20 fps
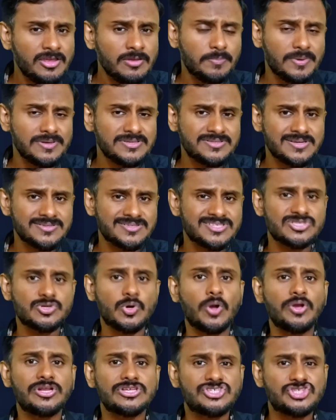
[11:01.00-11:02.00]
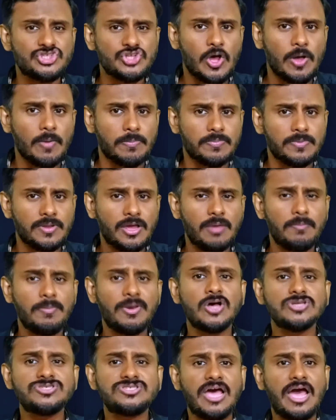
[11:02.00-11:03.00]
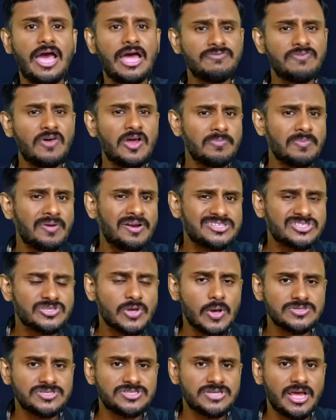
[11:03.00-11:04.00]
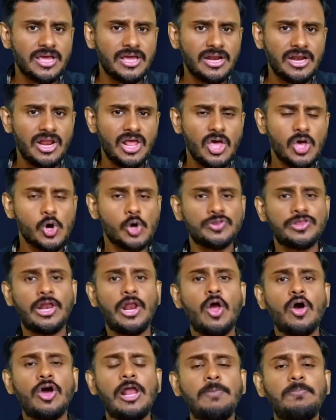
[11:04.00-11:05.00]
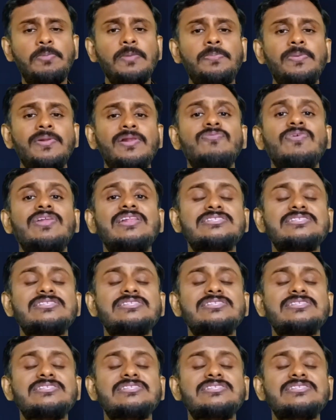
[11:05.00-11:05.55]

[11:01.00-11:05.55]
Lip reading: business is going to stop because the environment is hostile or the local people will